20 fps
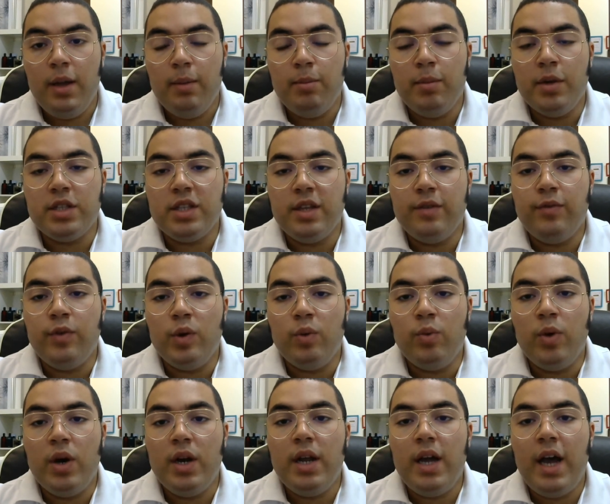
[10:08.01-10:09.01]
But if you
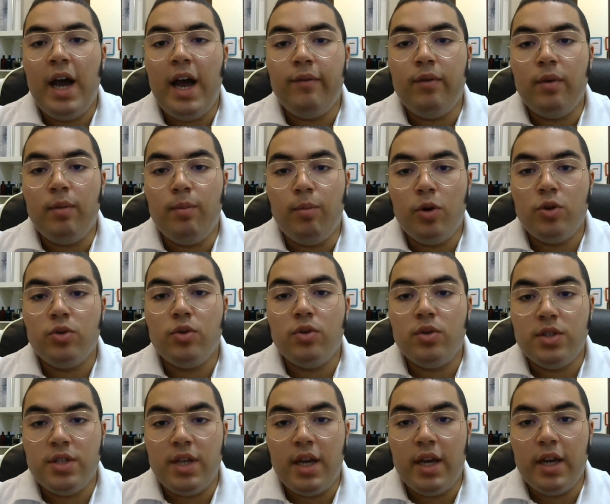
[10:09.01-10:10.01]
want to have a
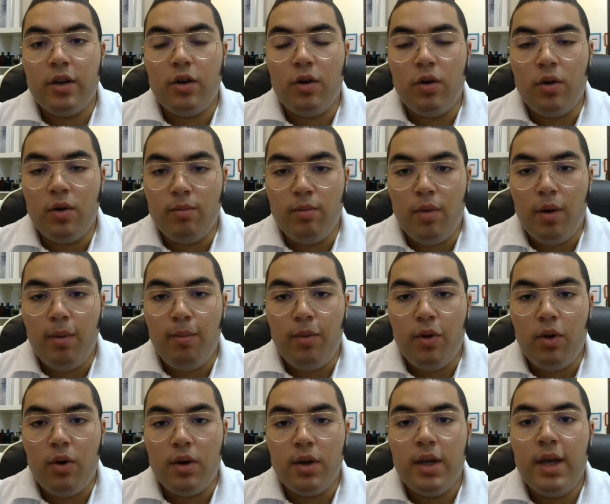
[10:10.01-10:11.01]
modern take on Mont
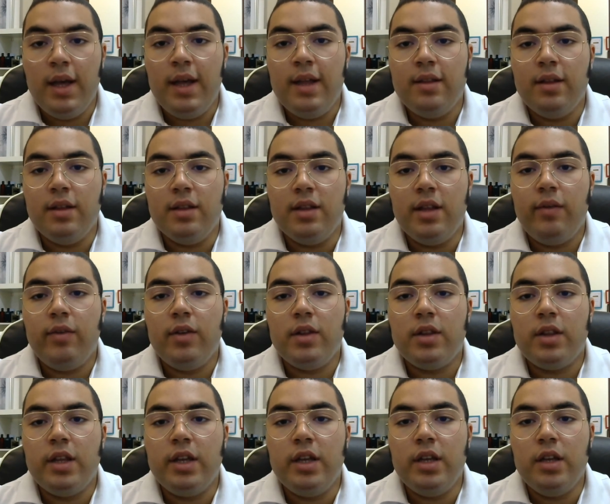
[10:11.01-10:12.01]
Blanc, then
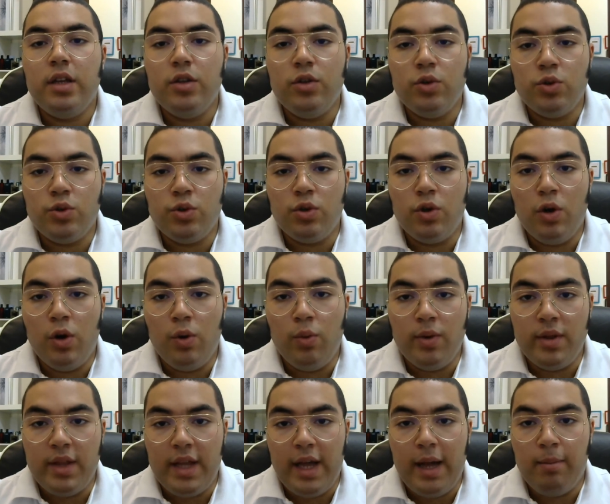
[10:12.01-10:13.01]
definitely you should go
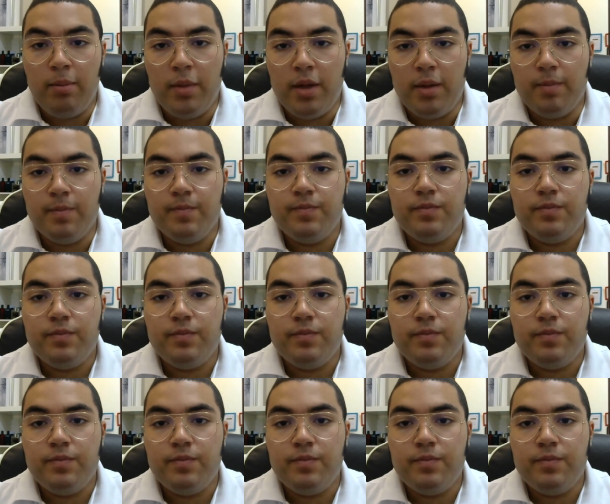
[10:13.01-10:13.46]
with Emblem.